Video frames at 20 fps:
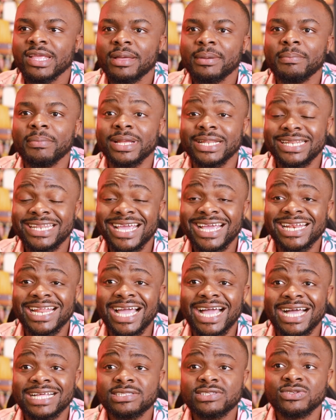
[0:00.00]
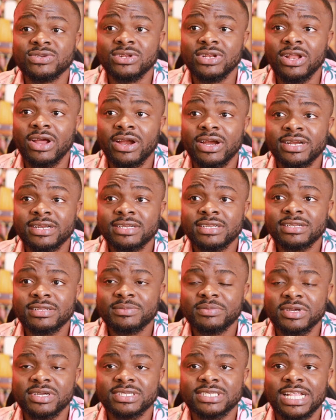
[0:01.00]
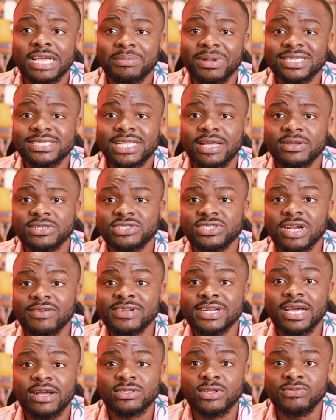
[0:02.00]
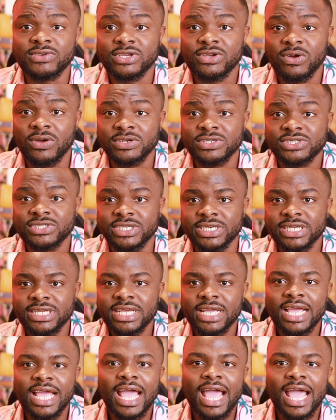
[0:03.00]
But then I had to learn because like my sister was traveling out of the country,